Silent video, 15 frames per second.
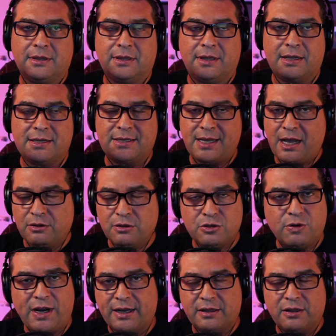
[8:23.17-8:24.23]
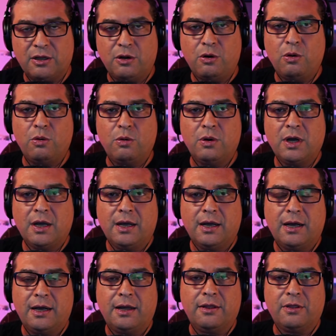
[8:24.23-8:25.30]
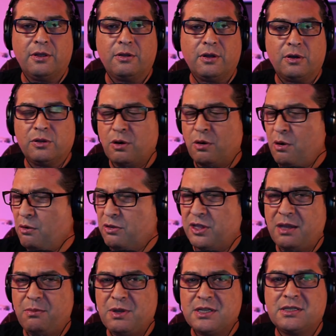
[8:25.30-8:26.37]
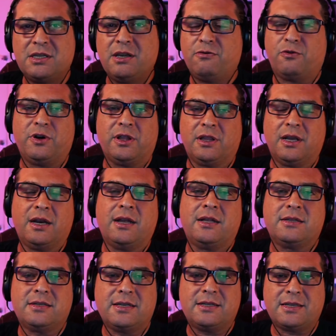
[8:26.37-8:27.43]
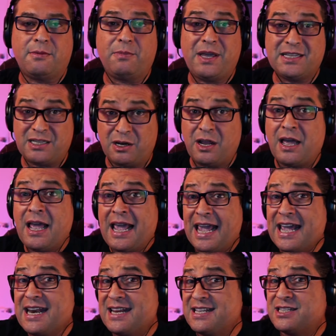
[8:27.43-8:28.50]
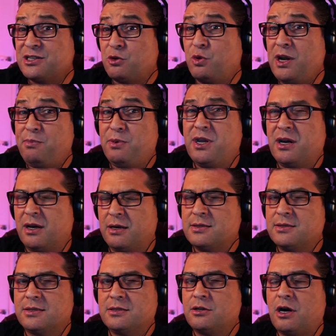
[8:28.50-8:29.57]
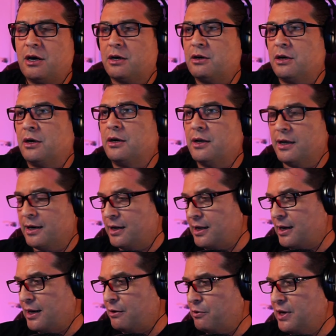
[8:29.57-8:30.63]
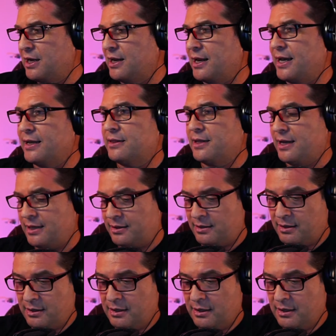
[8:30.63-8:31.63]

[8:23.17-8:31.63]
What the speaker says: soundtrack, the whole theme is different, and it's amazing. And it's creepier, it's darker, and I really like that